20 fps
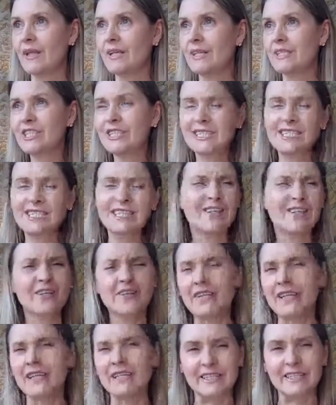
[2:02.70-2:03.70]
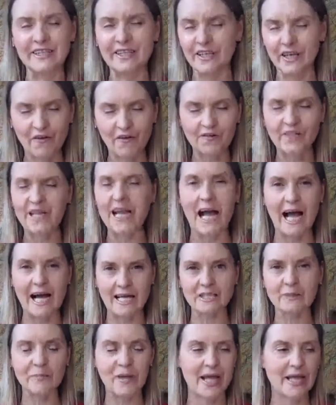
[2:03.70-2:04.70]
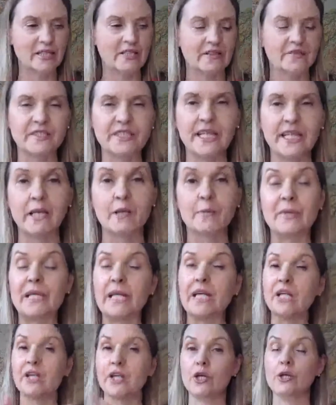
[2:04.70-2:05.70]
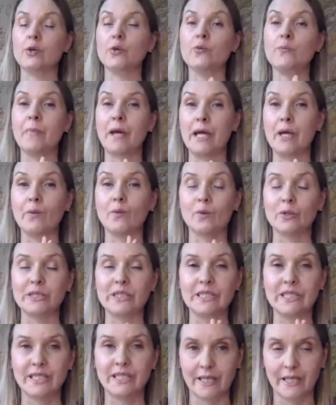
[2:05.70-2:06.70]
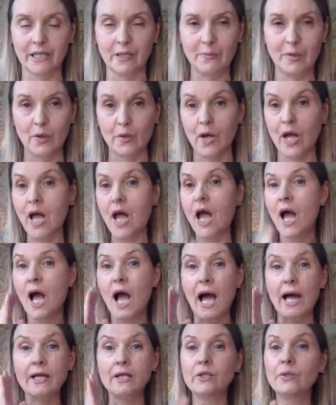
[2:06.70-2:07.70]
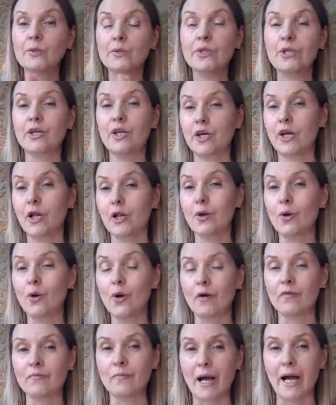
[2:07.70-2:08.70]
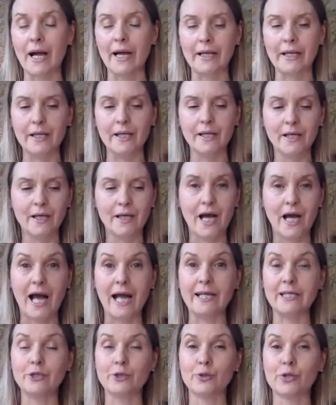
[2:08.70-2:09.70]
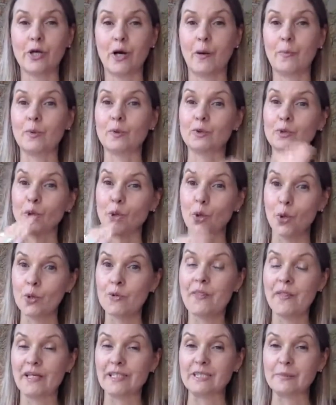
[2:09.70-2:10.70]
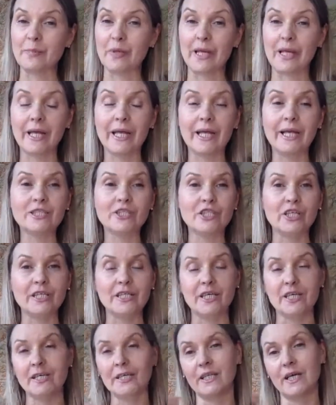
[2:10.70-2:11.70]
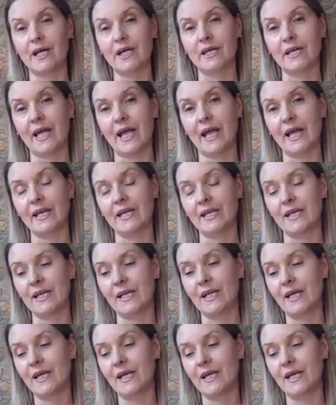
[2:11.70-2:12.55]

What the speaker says: just the lovely aspects of ceremony that you might want to think about. I know there are a lot of my I Do couples on this page, either that are getting